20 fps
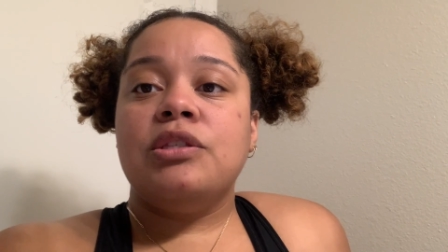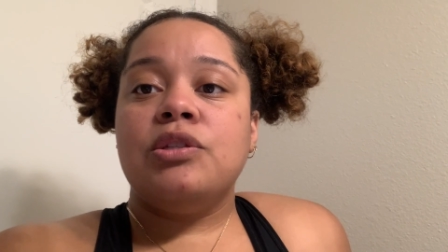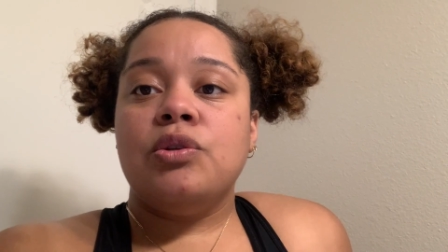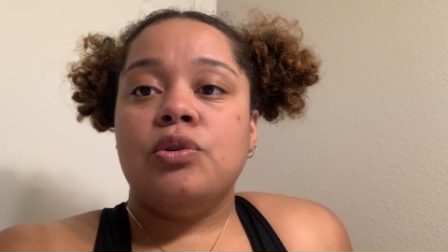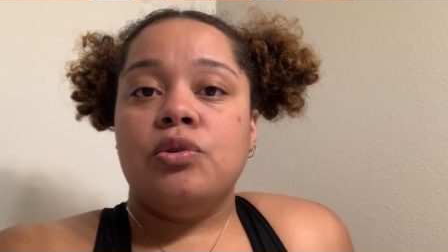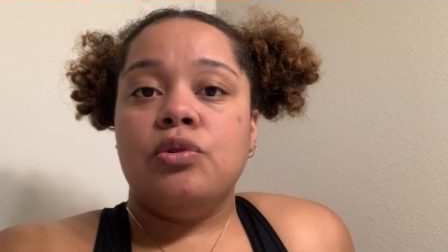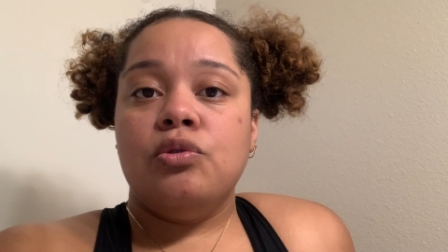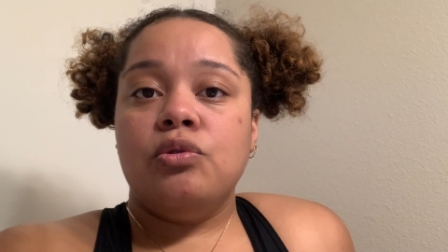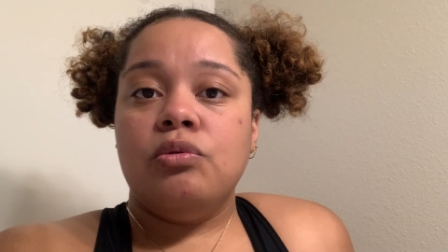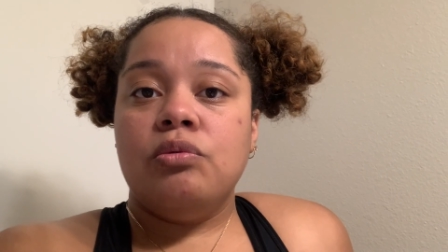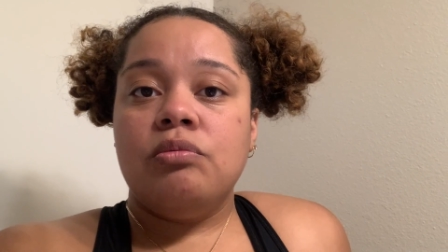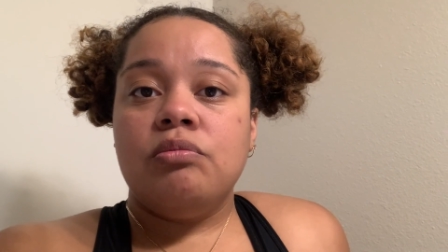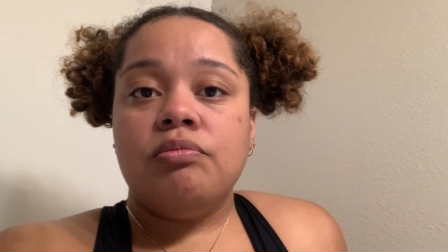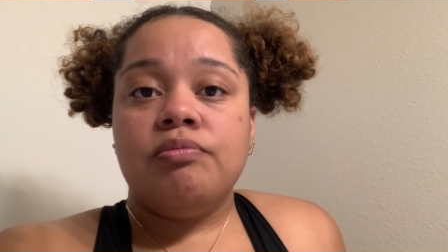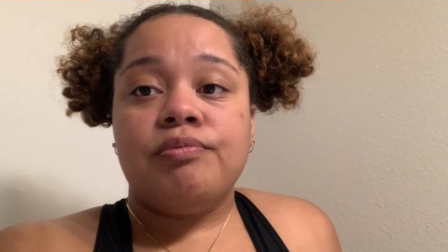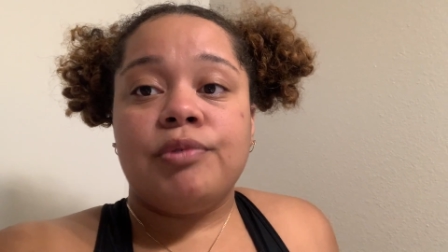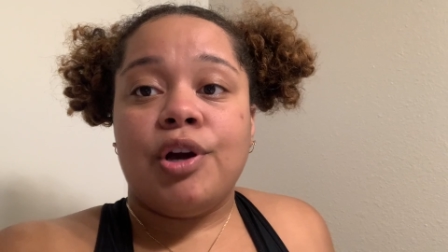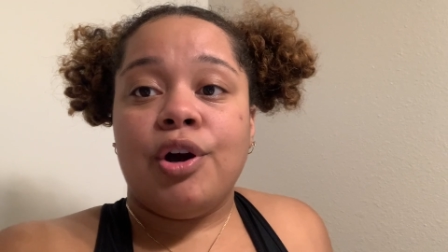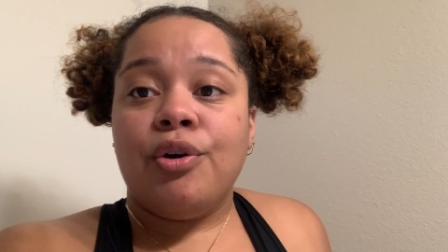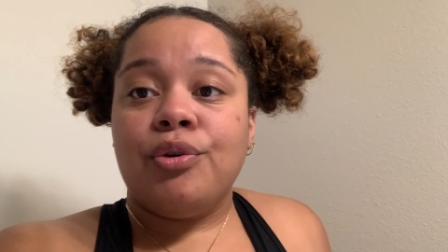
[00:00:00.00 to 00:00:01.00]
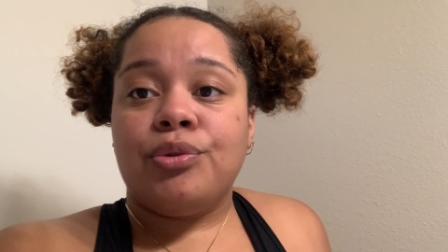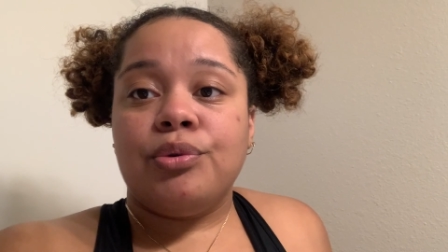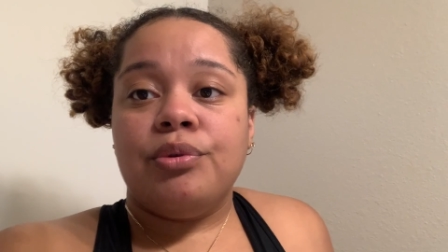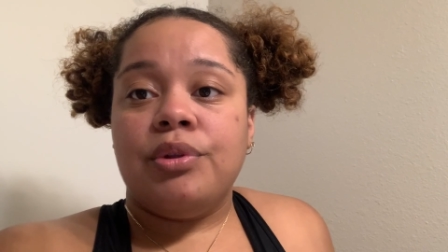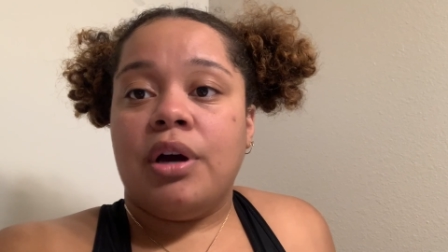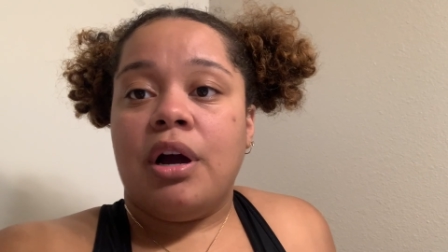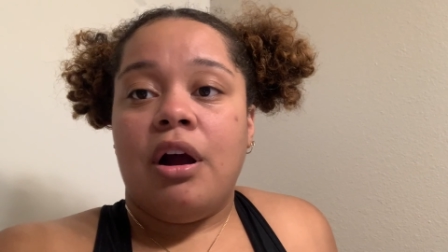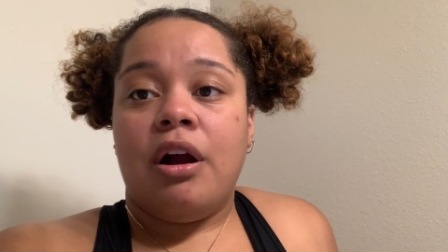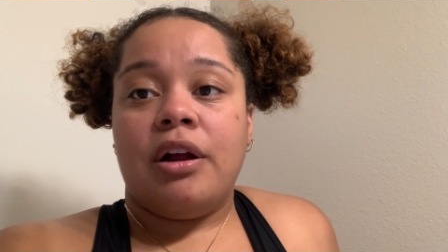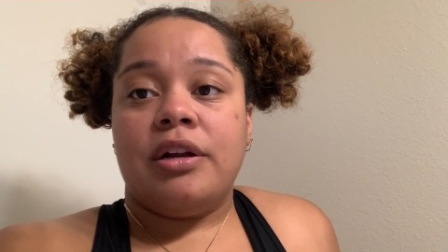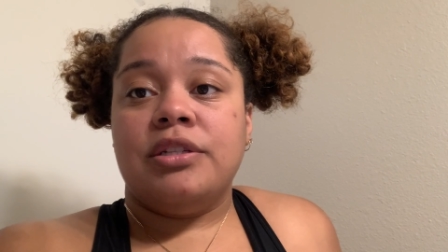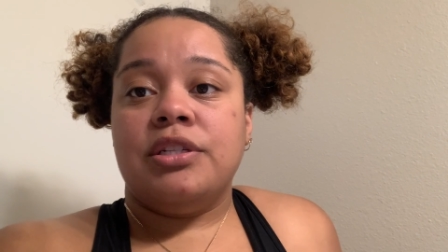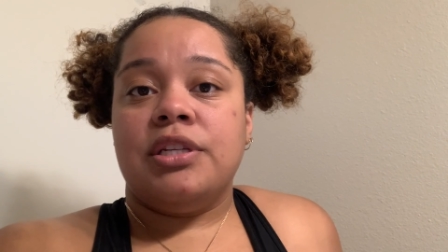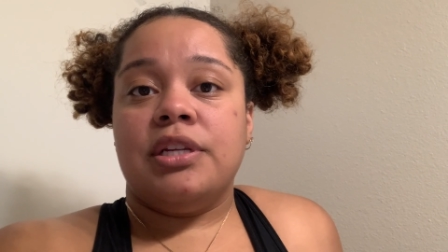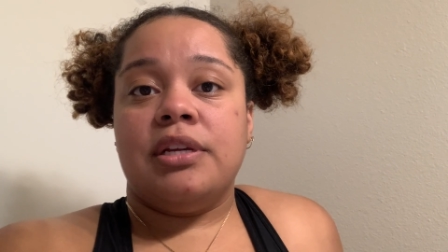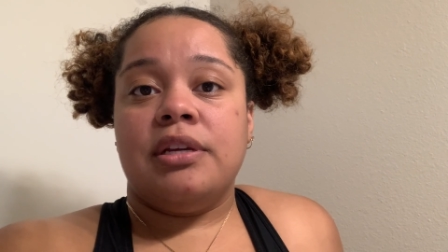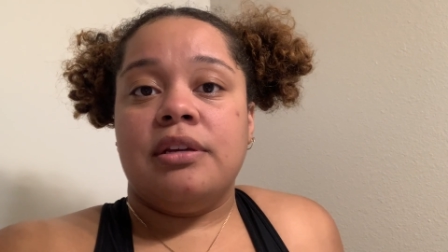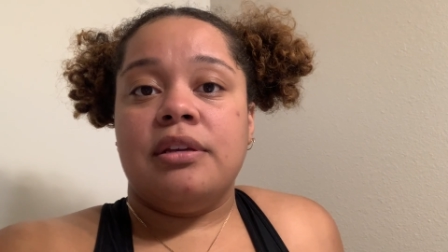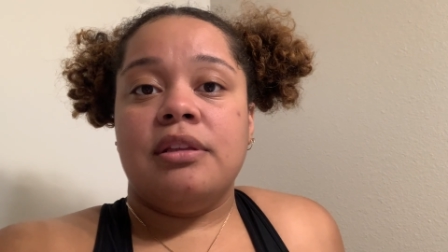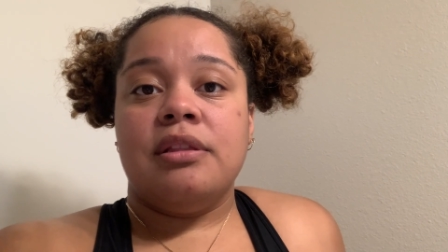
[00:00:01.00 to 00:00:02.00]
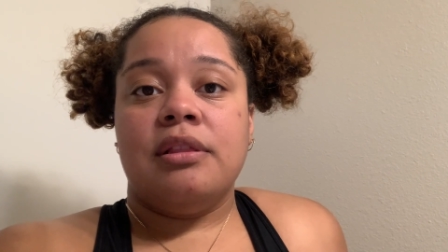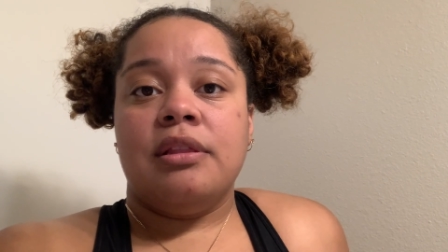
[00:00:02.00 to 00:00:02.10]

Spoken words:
to go through the hard shit.